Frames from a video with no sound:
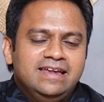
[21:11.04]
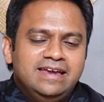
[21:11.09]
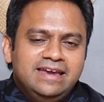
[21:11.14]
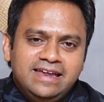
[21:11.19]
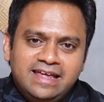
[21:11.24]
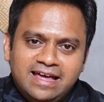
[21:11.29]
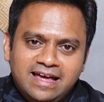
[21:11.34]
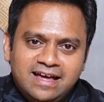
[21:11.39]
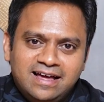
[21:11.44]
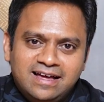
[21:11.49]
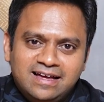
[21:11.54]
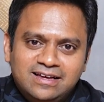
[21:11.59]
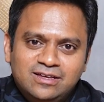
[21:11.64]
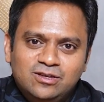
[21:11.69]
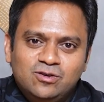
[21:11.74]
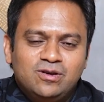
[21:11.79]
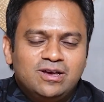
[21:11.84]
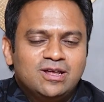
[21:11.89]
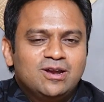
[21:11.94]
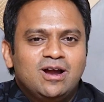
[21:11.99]
India,
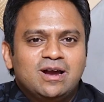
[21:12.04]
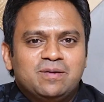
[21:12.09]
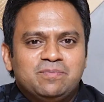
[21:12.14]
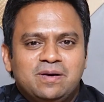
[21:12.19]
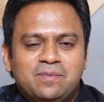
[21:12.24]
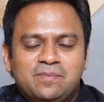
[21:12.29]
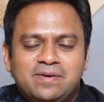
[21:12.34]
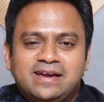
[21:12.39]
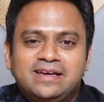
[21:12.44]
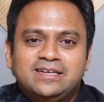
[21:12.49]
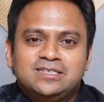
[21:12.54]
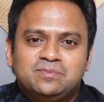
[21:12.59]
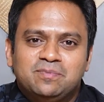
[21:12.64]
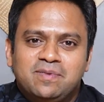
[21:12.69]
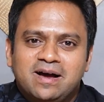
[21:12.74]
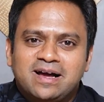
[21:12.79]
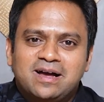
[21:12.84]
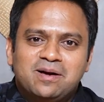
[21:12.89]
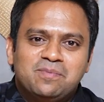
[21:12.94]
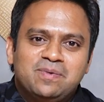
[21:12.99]
you cannot memorize,
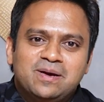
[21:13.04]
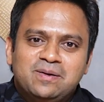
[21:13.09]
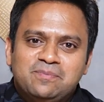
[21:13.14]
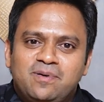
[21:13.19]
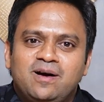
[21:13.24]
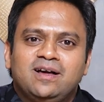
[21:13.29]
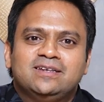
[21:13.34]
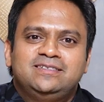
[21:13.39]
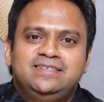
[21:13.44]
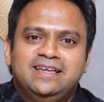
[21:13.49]
mug up, and pass the